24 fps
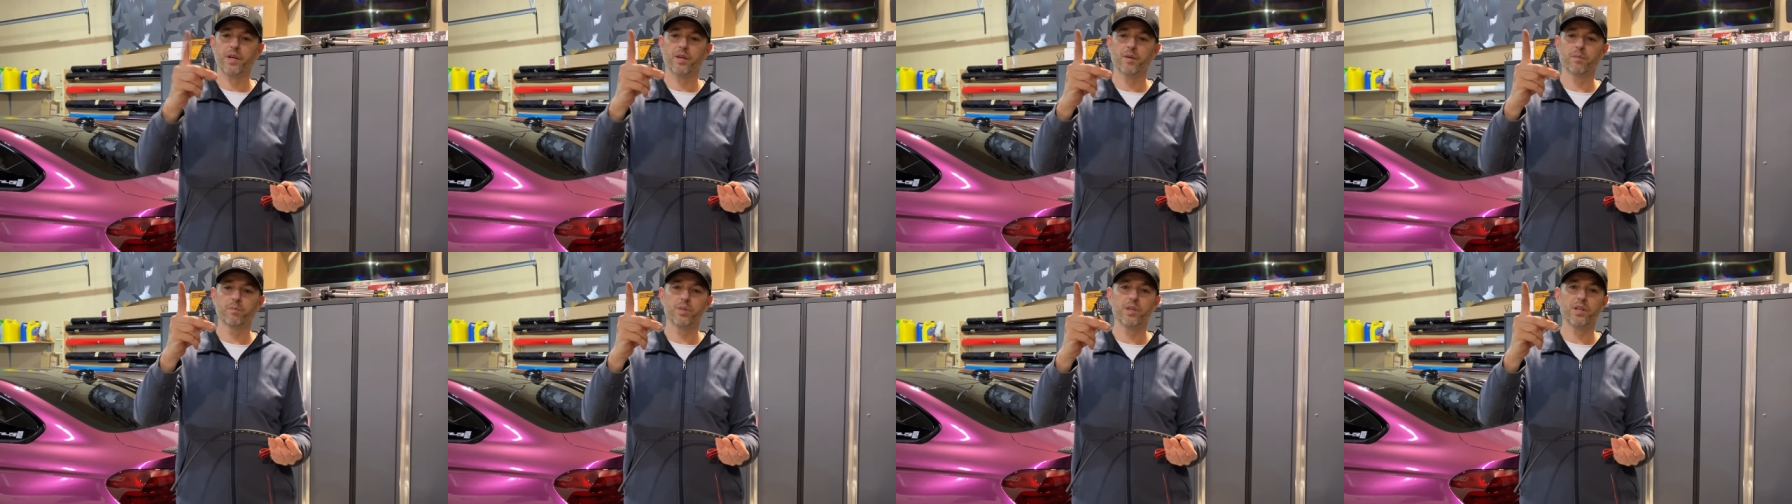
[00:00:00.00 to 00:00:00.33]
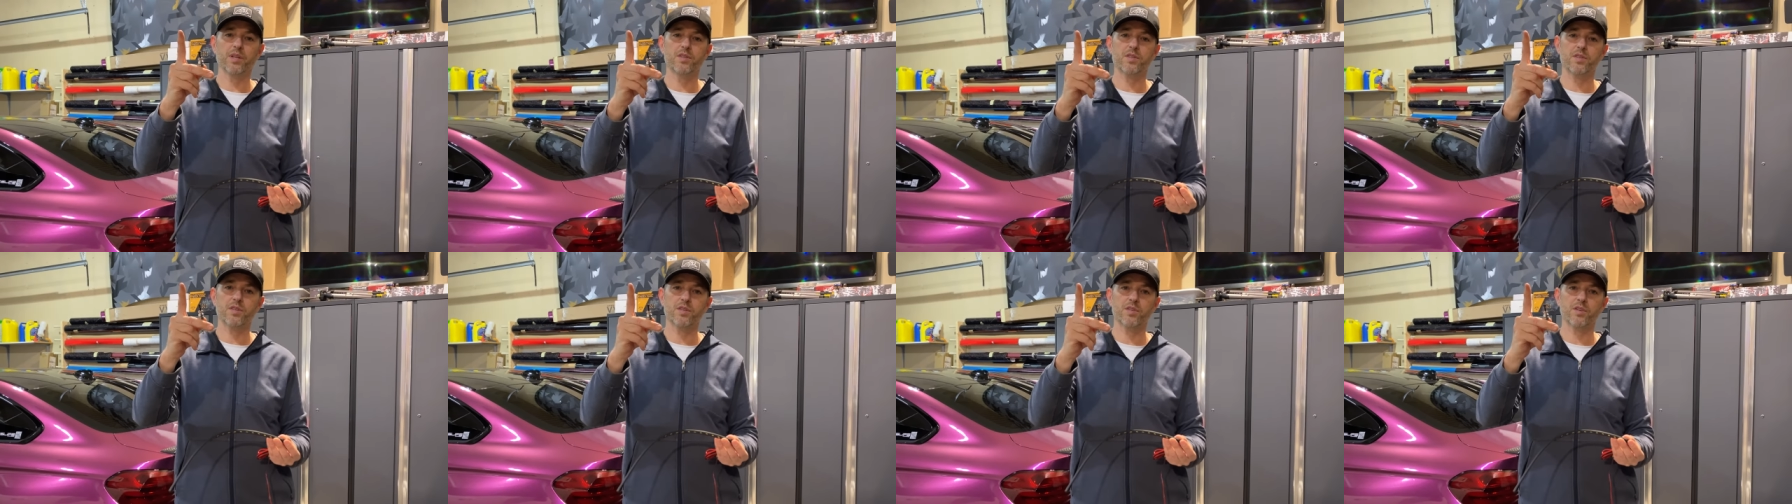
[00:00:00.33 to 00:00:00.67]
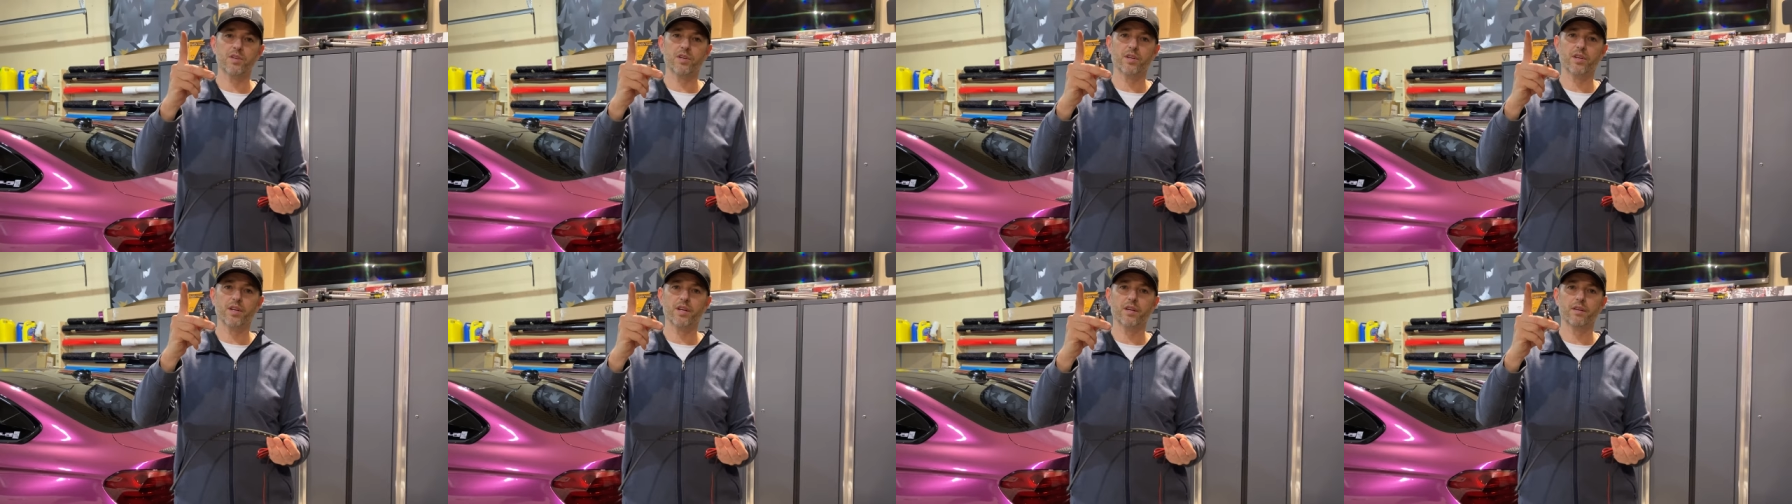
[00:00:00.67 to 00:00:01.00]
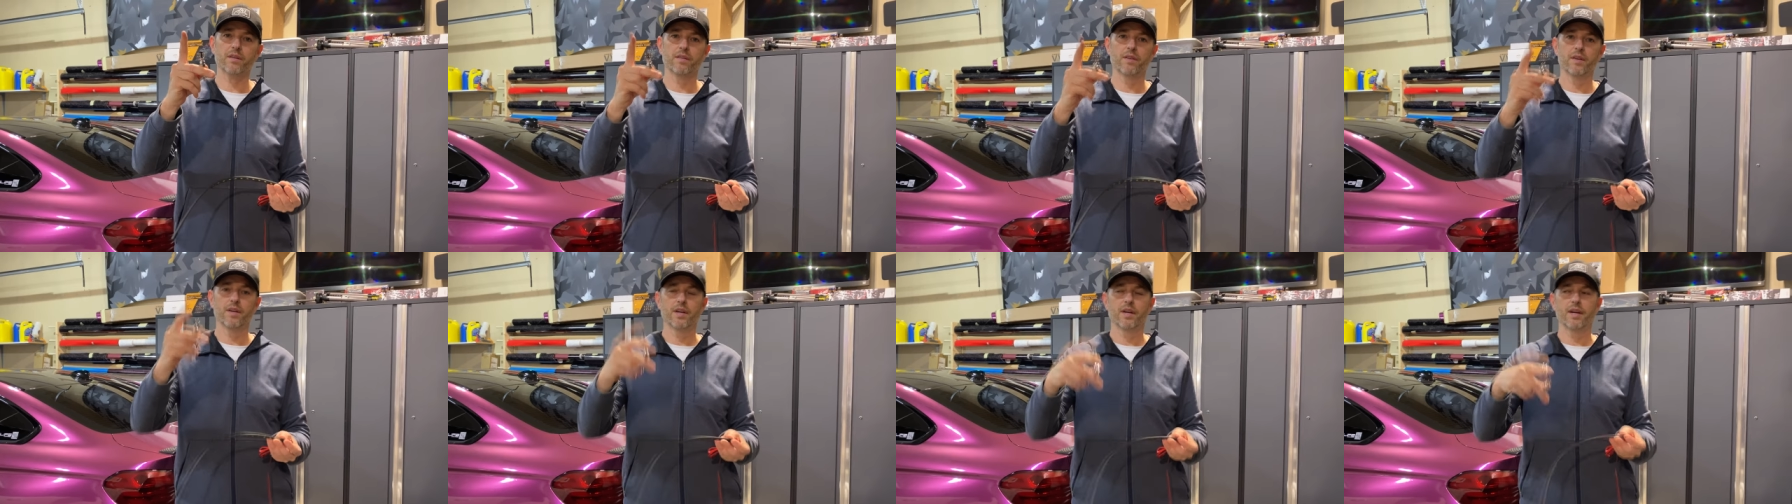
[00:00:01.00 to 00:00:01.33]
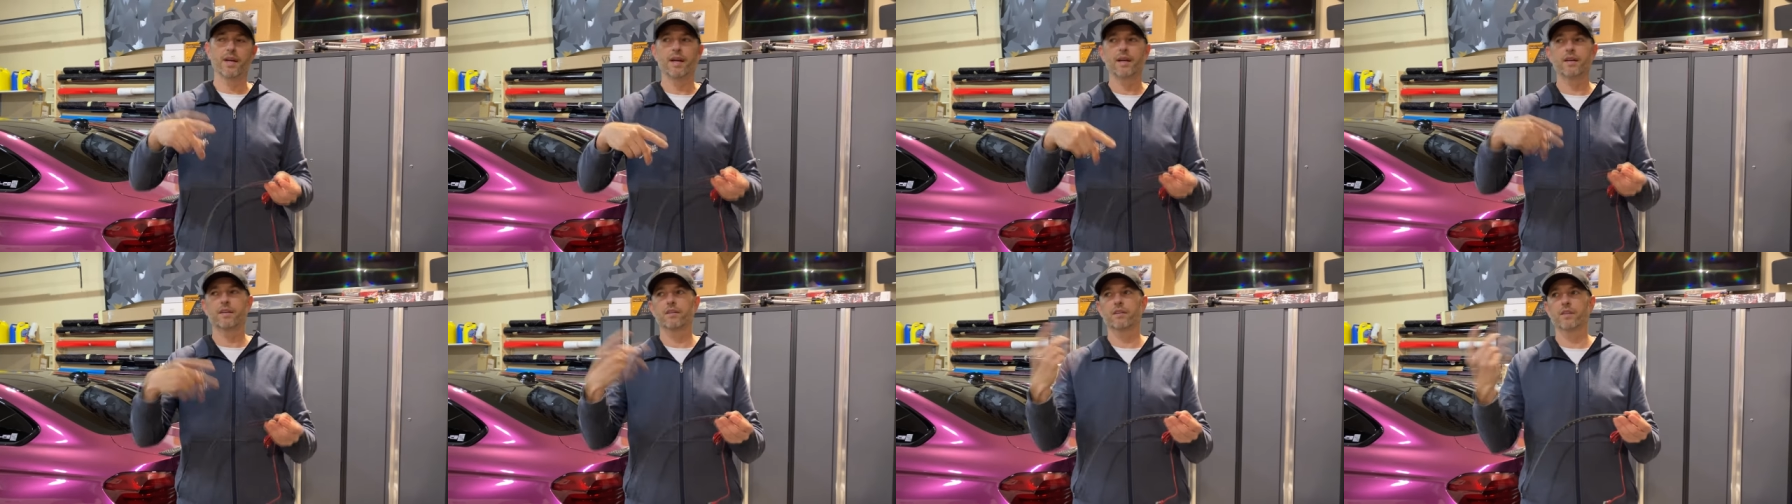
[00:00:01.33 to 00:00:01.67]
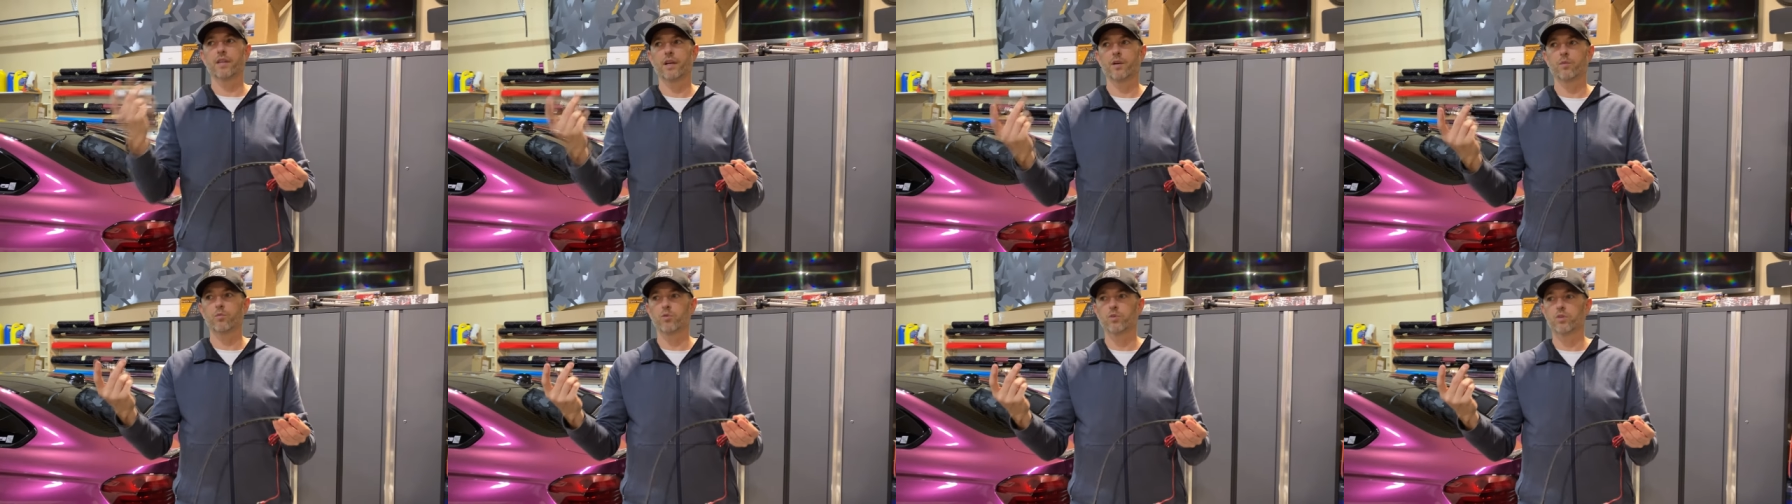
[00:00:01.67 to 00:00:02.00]
it completes the circuit and the
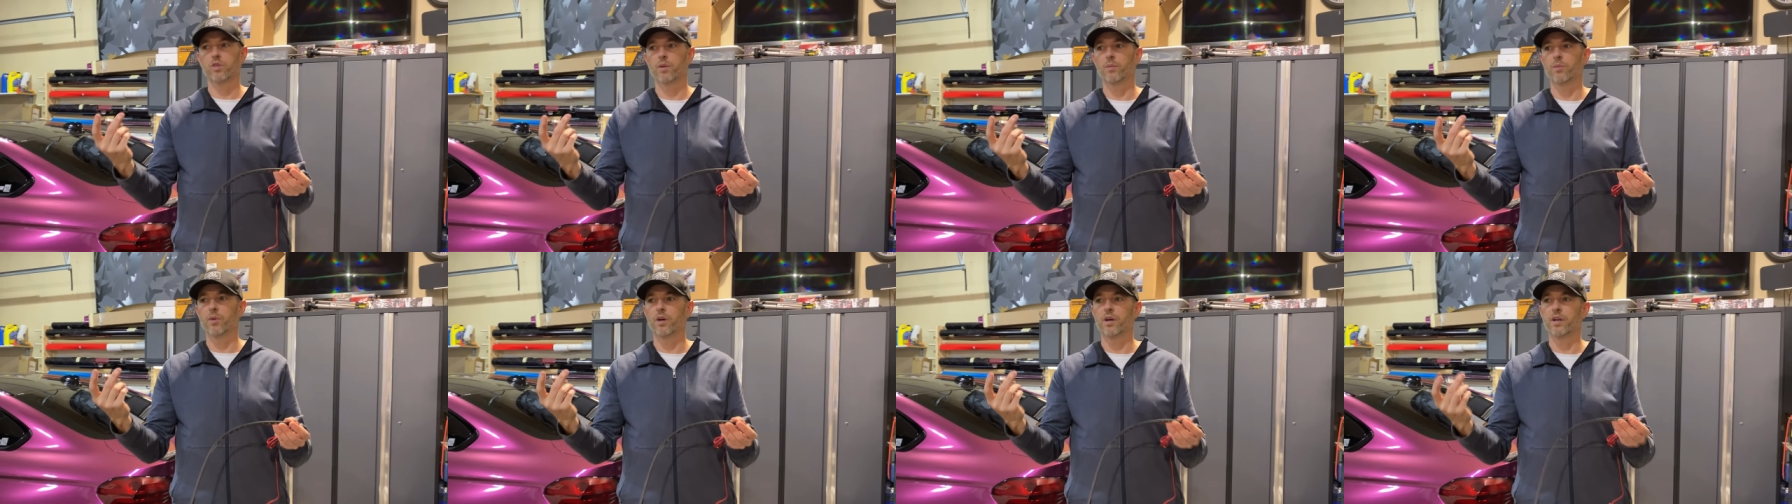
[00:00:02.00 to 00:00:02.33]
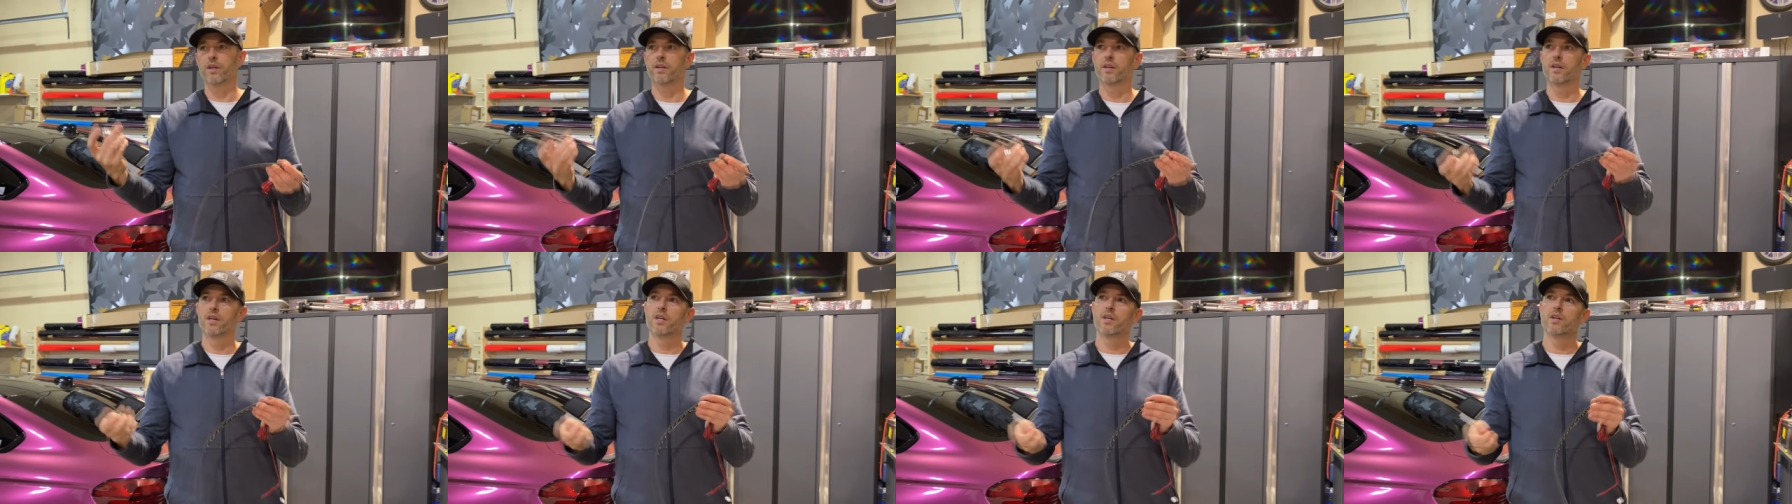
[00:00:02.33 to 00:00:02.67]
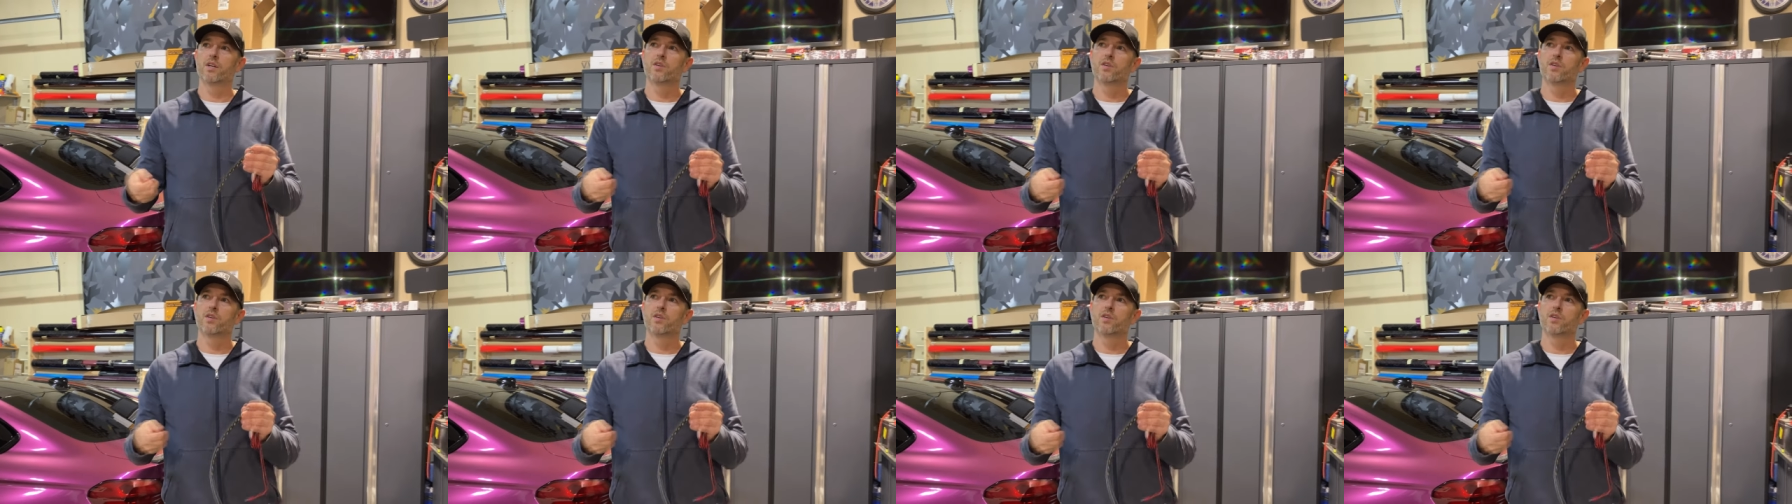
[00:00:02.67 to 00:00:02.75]
light will come on.